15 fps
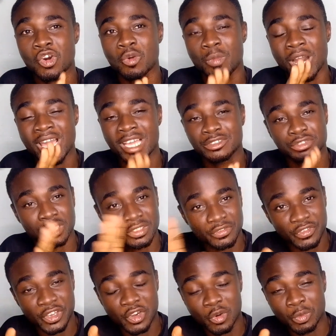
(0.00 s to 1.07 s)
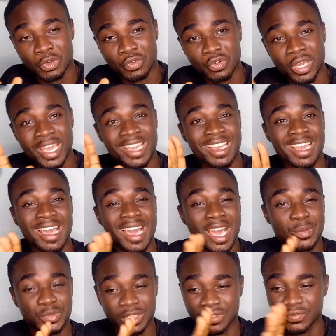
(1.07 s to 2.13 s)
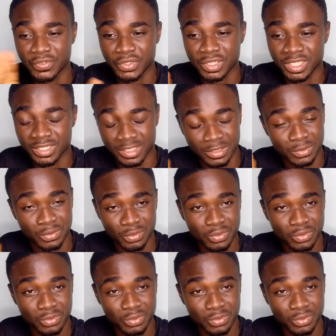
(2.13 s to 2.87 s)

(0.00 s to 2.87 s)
my transfer no can absent voters no